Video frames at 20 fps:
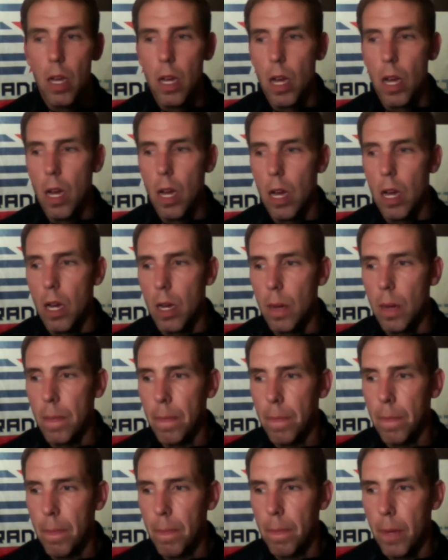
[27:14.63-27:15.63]

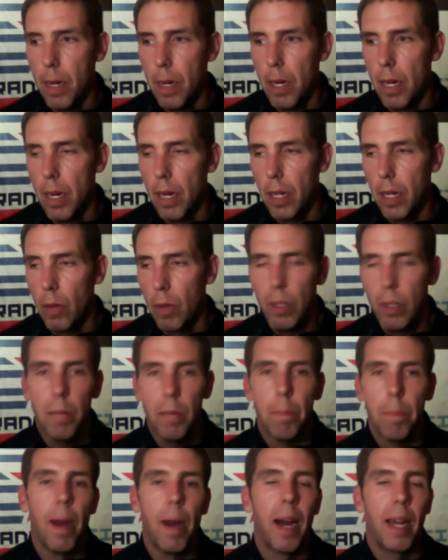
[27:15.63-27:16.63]
I don't
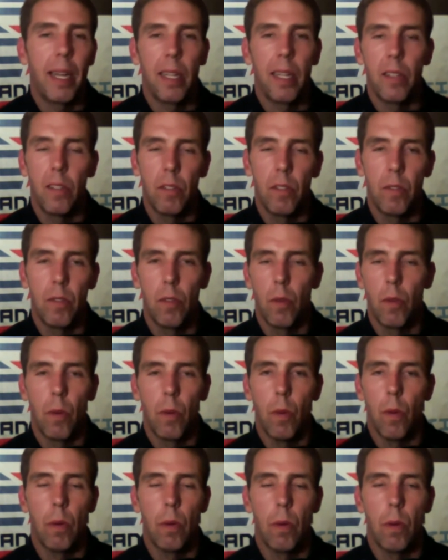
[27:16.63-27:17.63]
need pockets
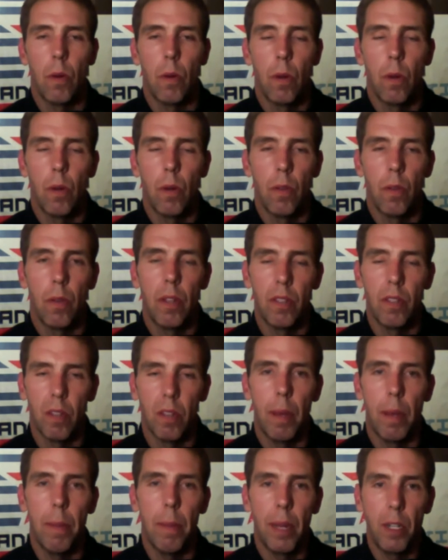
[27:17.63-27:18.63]
or other things
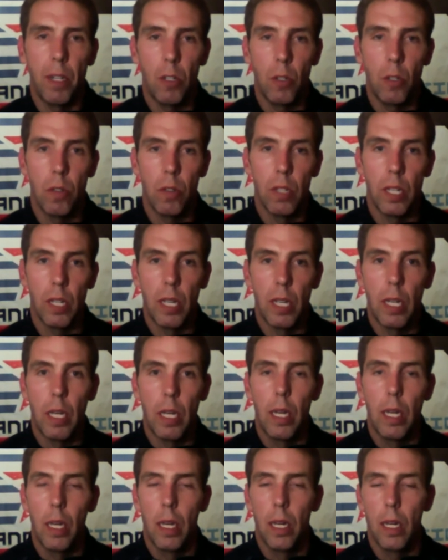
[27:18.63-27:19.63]
on my bike jersey
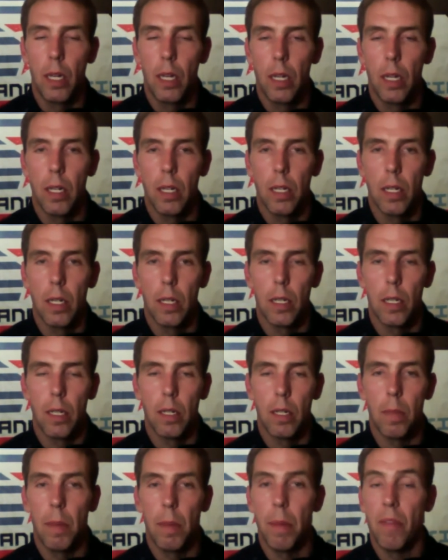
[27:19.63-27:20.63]

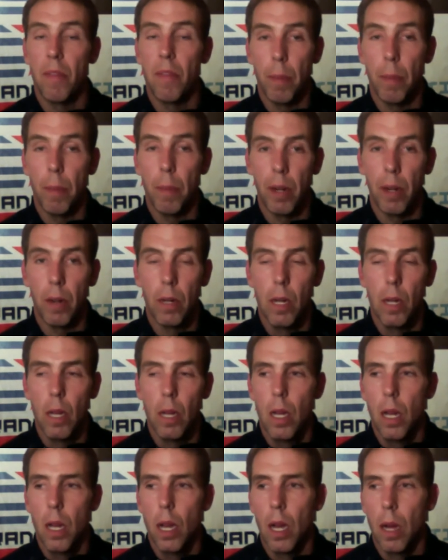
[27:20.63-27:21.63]
to make me feel better.
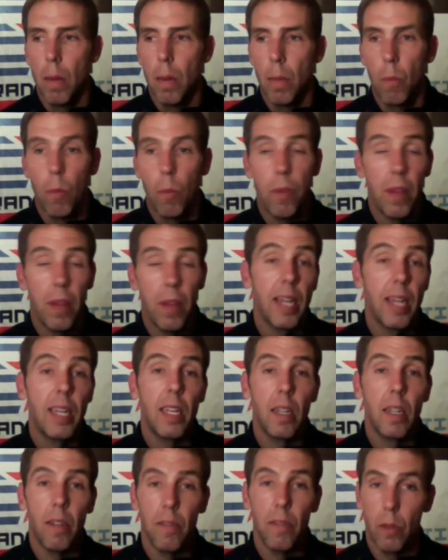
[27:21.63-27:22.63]
With
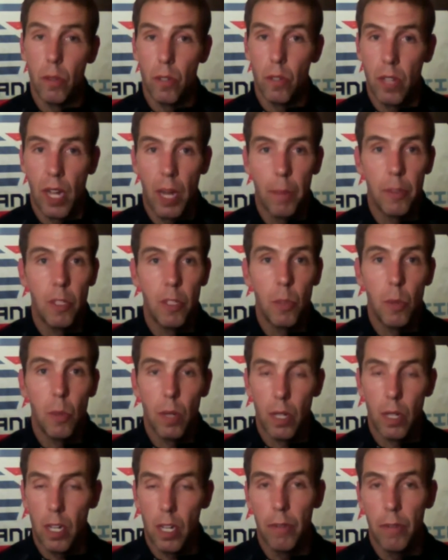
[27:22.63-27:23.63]
any of those tops, you
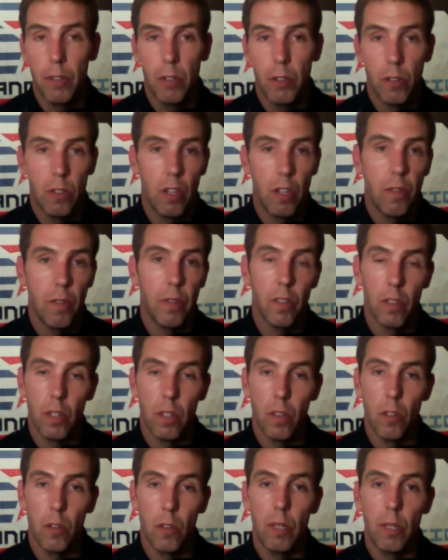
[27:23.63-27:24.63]
want to cover yourself in
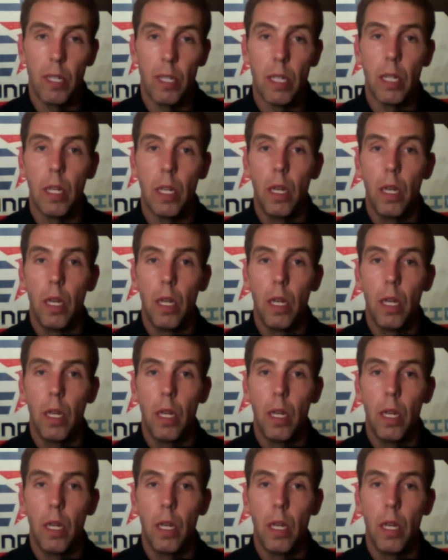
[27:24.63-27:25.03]
sunscreen.